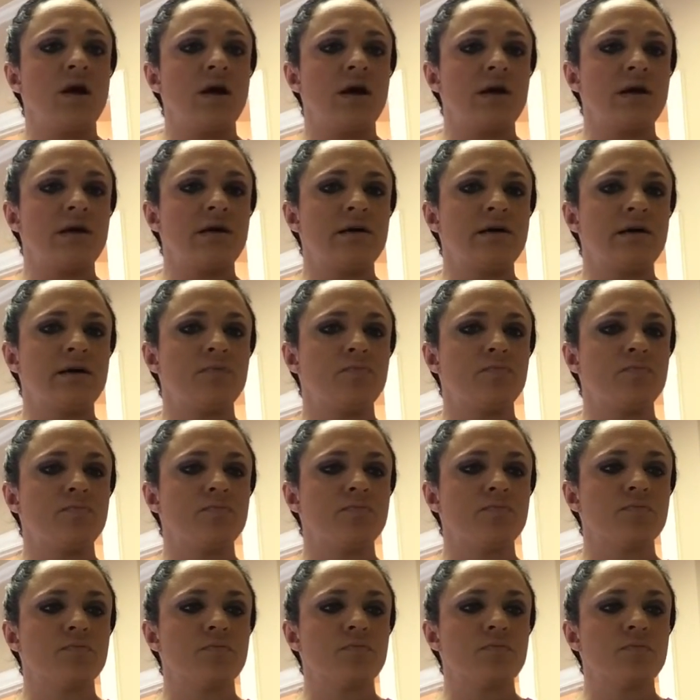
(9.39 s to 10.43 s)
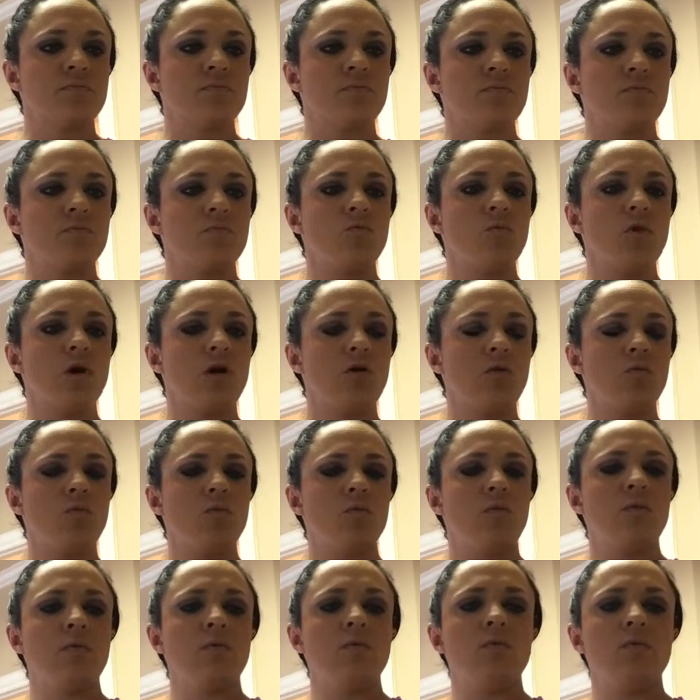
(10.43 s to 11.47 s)
Um, well,
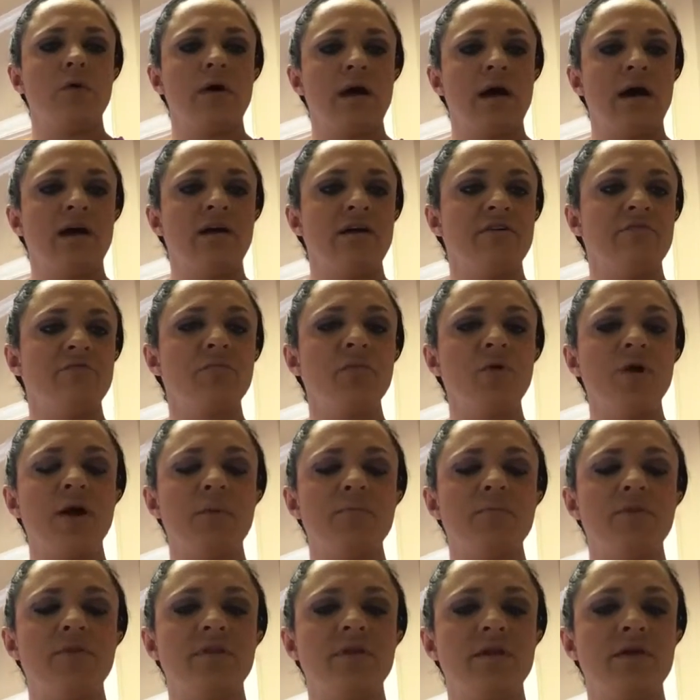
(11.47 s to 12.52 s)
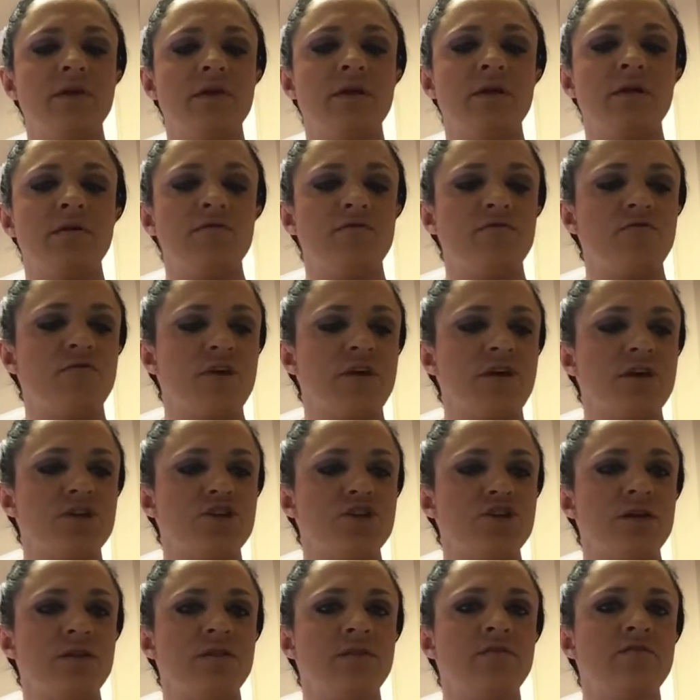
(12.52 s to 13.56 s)
I have prepped the fish
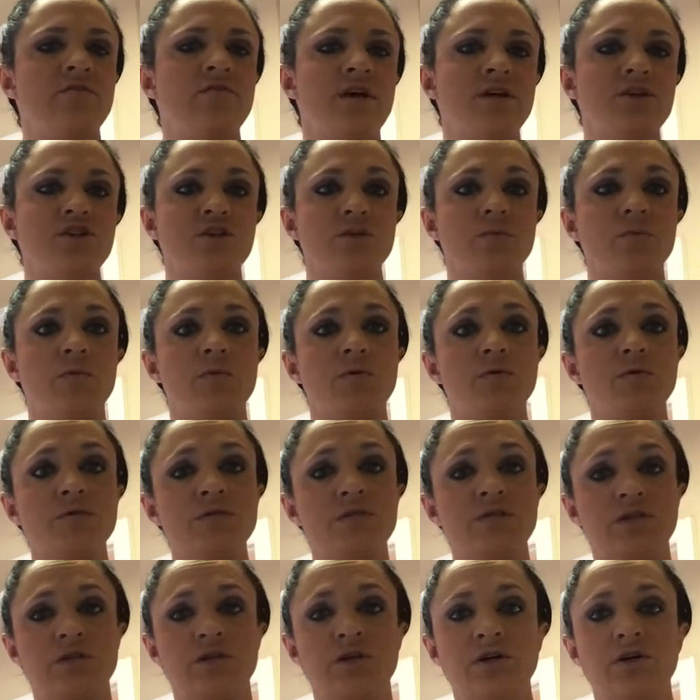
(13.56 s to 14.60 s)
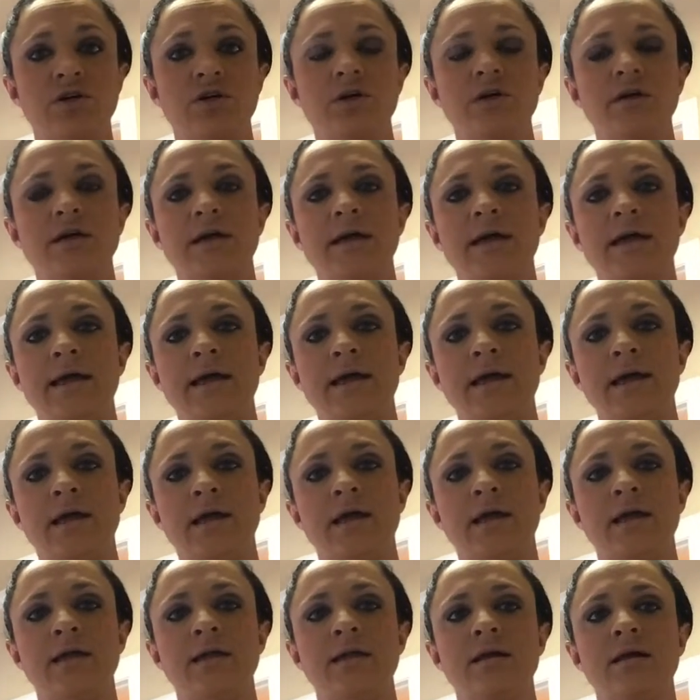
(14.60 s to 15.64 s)
and the vegetables to cook,
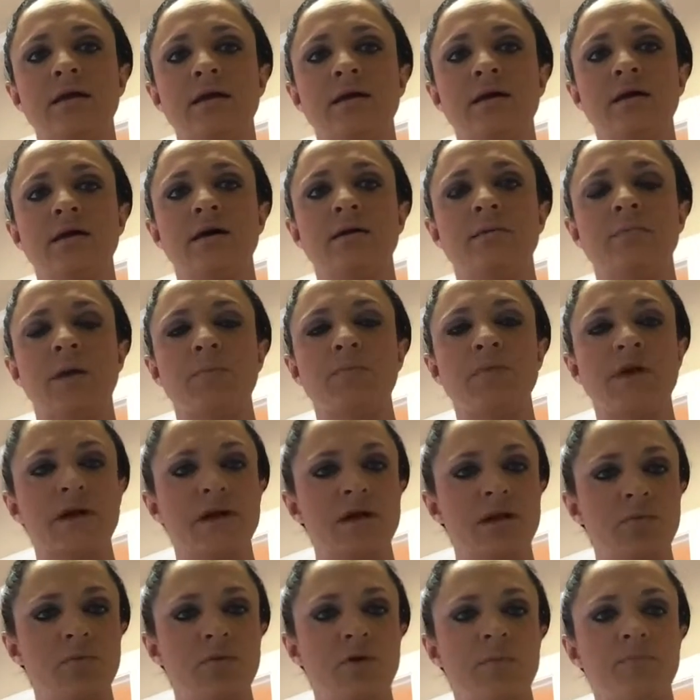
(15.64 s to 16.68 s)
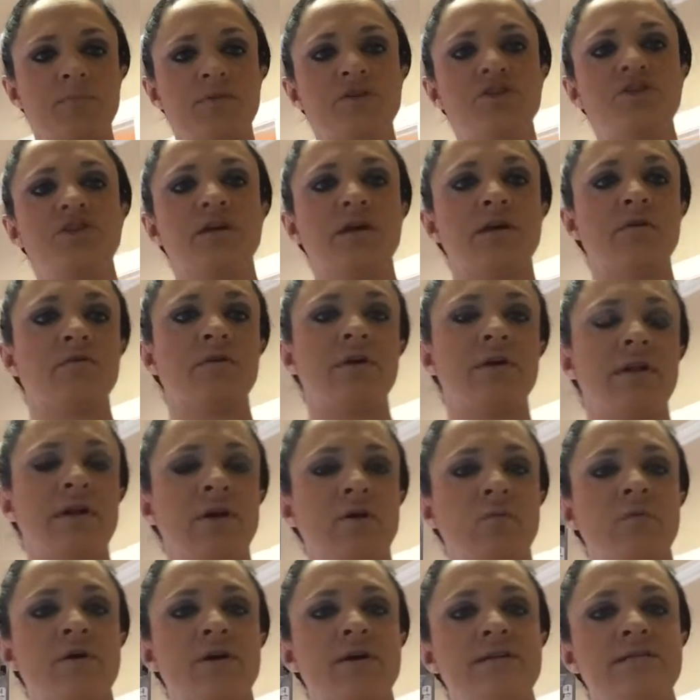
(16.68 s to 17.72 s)
and I'm not going to prep the chicken right now
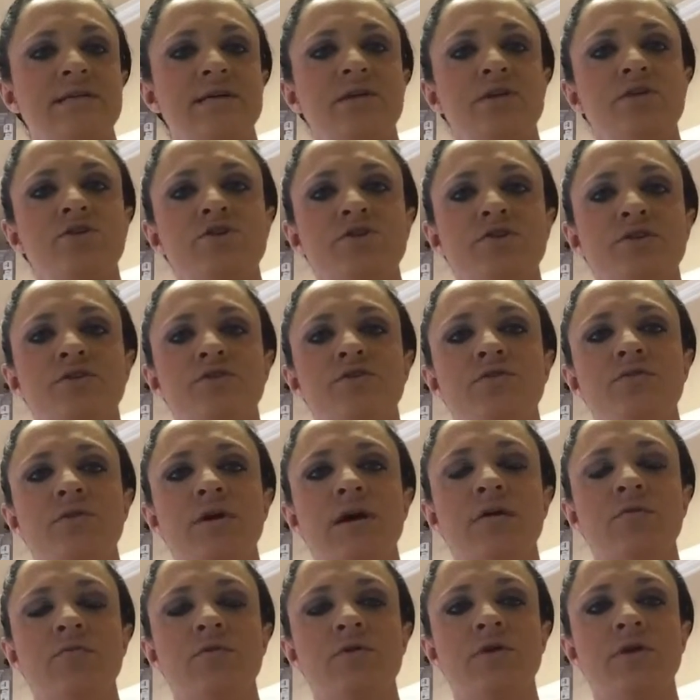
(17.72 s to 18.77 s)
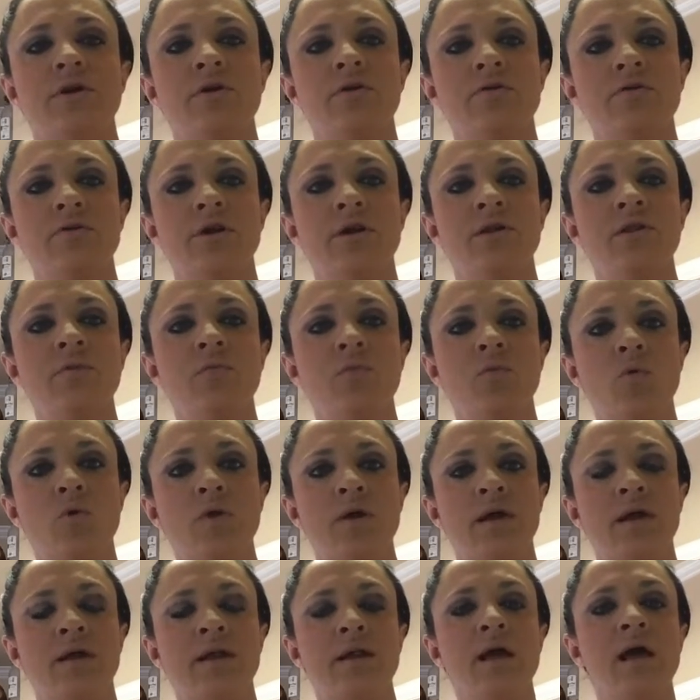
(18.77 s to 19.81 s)
because I usually do that really early in the
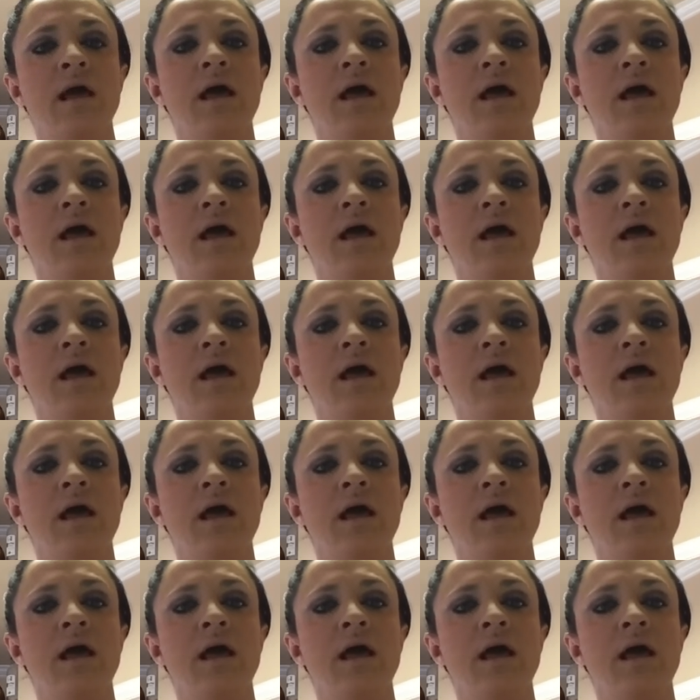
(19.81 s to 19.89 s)
morning.